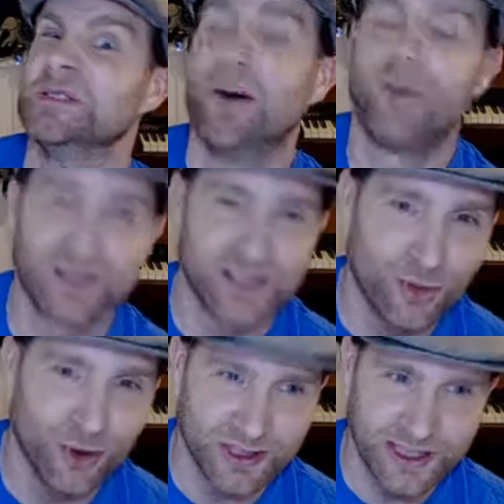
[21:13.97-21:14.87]
when she
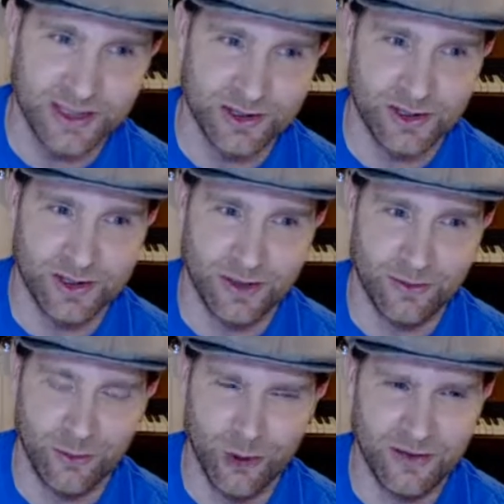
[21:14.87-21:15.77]
walked in. She was like,
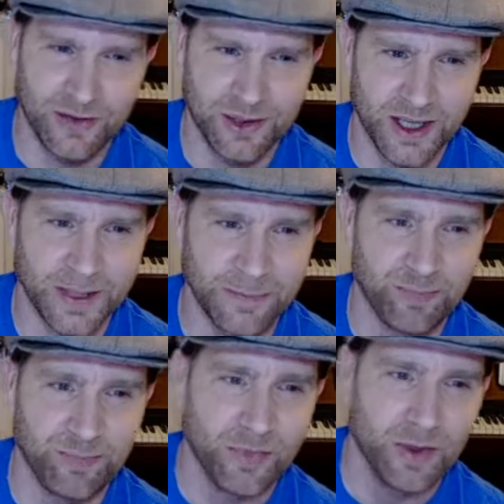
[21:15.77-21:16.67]
what have you done?
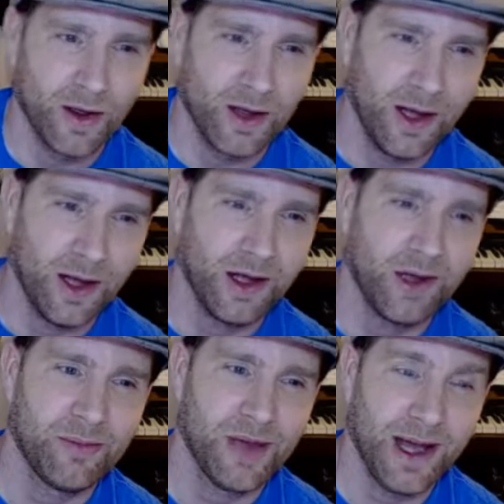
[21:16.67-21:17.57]
And